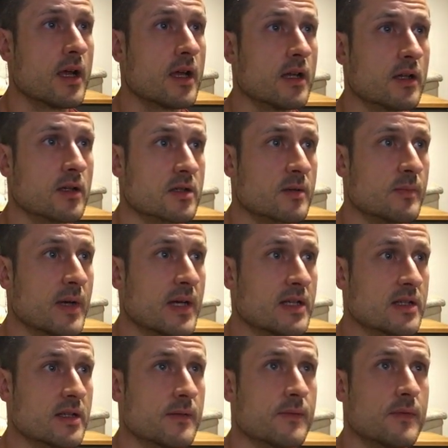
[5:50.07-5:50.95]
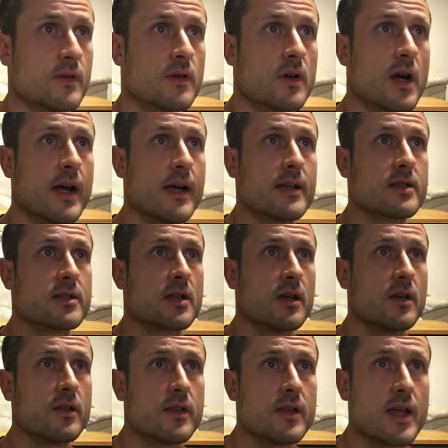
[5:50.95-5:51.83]
looks amazing. Right,
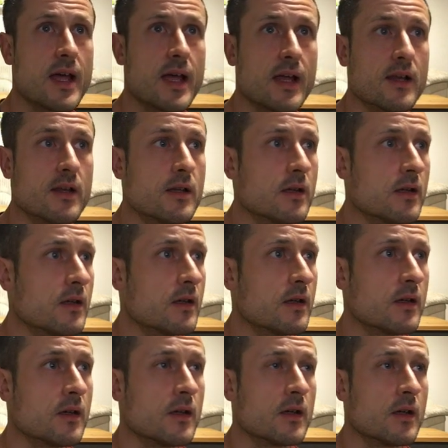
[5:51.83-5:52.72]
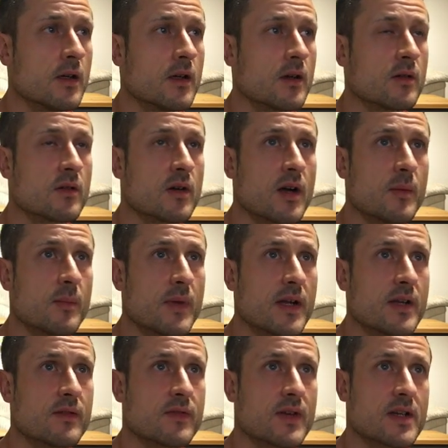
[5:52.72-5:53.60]
so then, right,
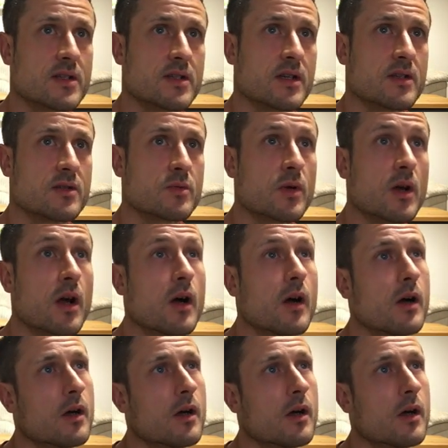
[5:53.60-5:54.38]
manufactured cars. Oh,